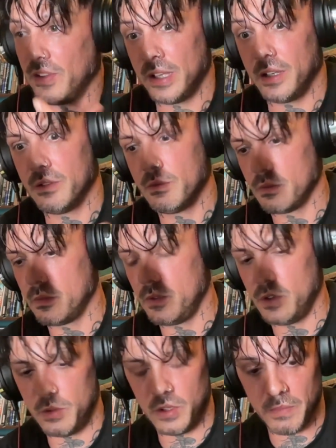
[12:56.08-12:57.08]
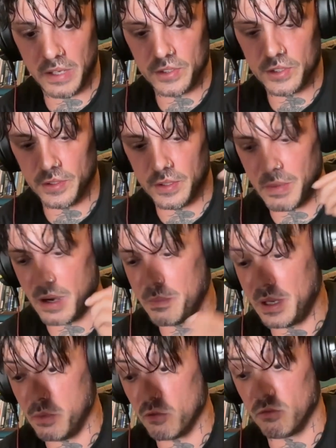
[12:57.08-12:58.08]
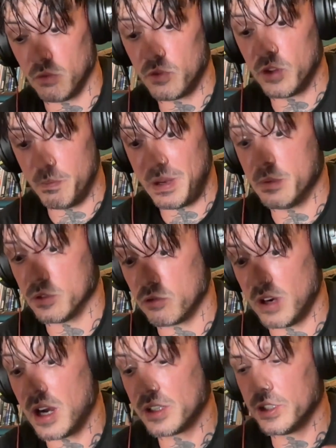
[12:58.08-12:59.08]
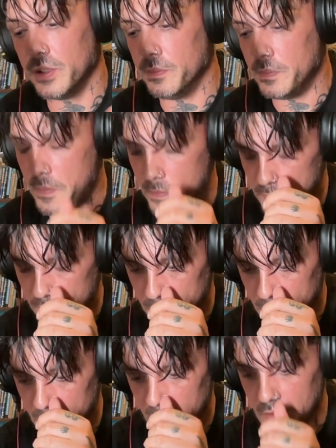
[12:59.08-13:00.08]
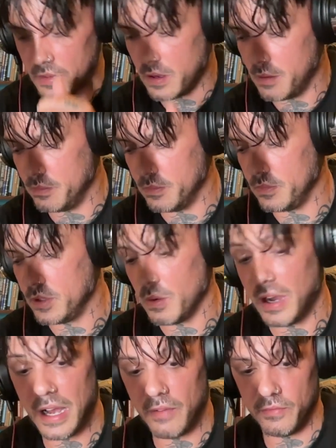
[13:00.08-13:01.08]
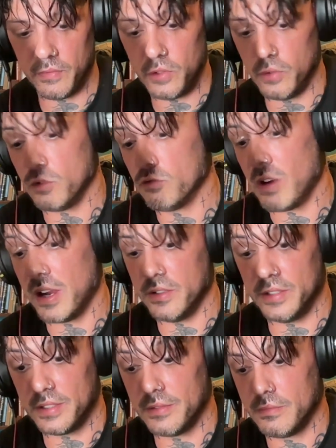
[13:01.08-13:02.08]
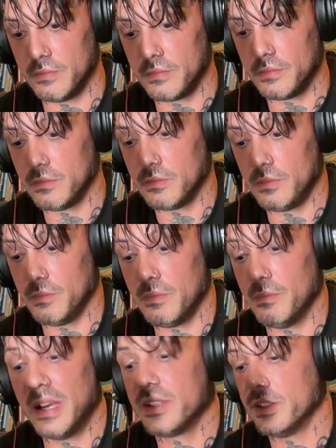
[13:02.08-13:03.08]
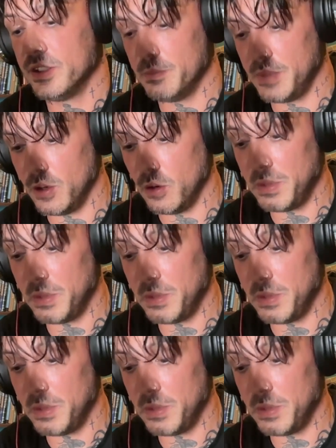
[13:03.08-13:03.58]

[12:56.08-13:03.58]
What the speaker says: think you mentioned about people's reaction. I have young writers messaging me or